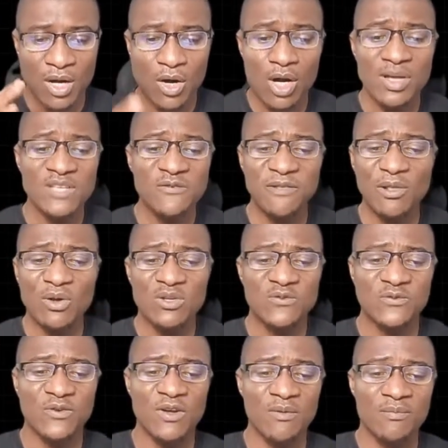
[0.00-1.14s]
current flows
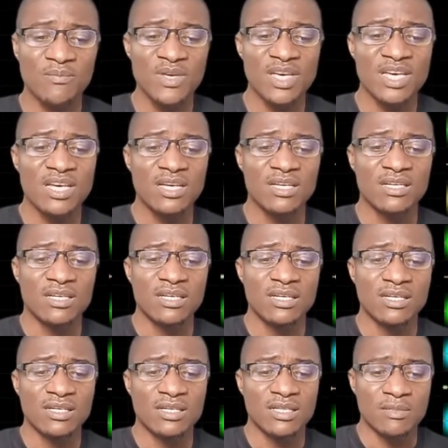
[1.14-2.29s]
from
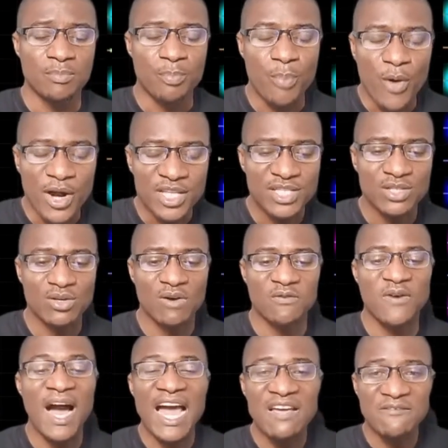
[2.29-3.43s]
points of
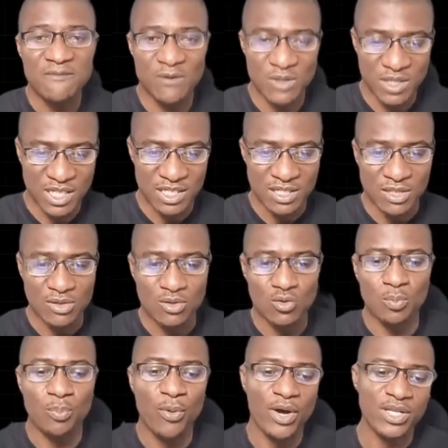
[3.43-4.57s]
high voltage to
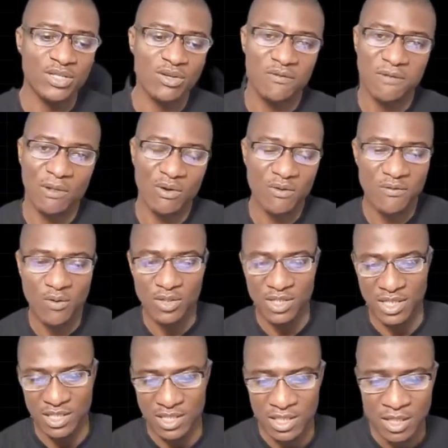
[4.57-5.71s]
points of low
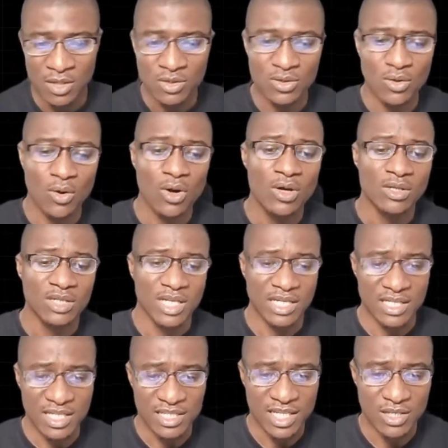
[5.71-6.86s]
voltage. So
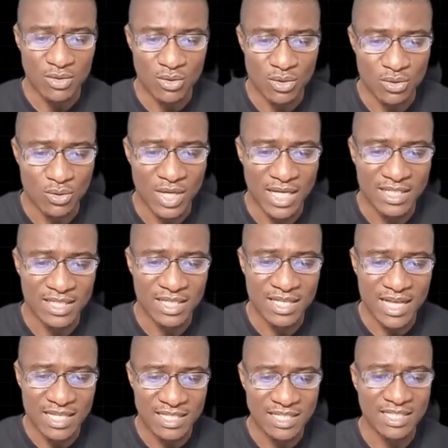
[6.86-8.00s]
in this circuit, you can see
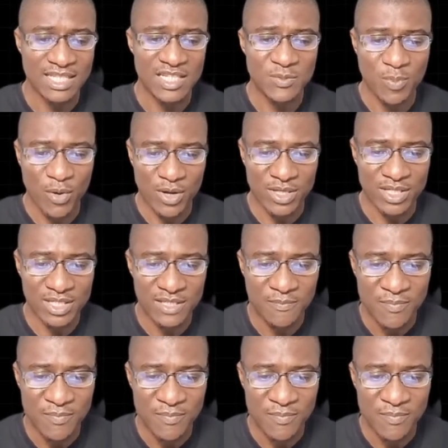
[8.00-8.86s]
that this point